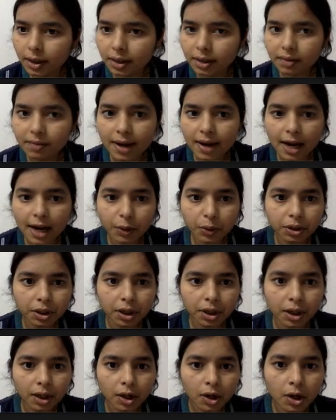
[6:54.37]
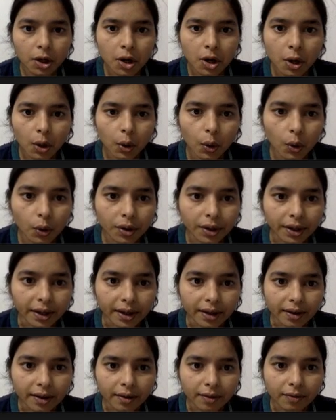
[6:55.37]
It is on the third. We
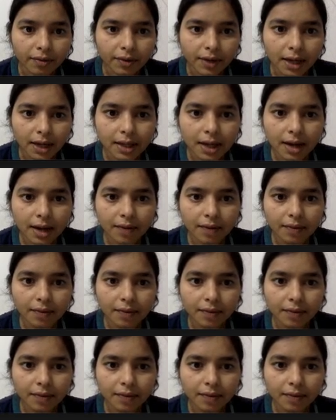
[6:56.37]
got the value third.